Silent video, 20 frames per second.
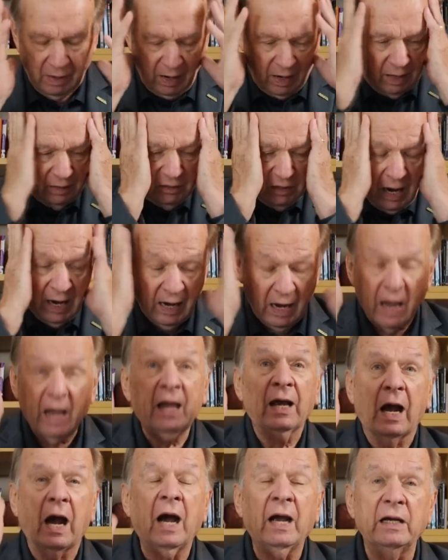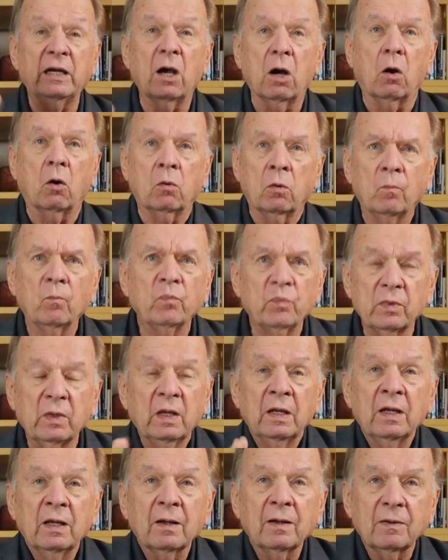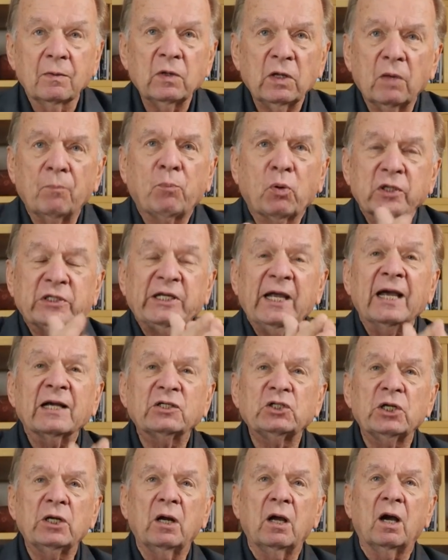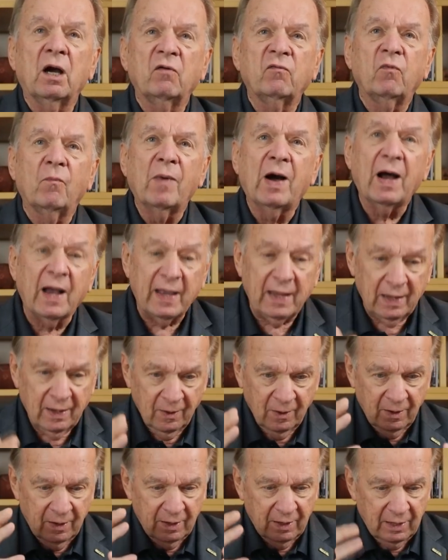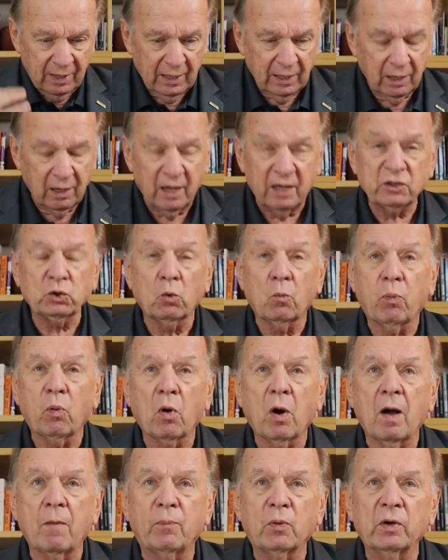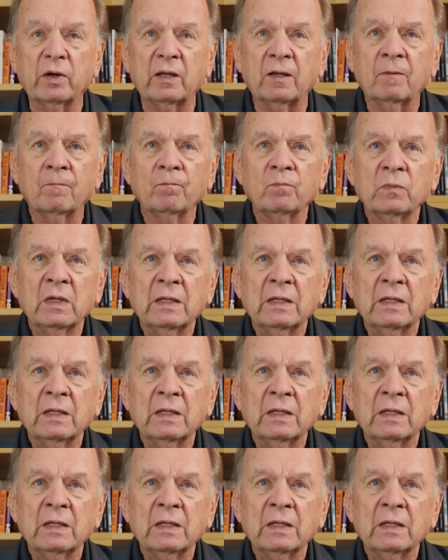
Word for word: I know. Protection of my intellectual property.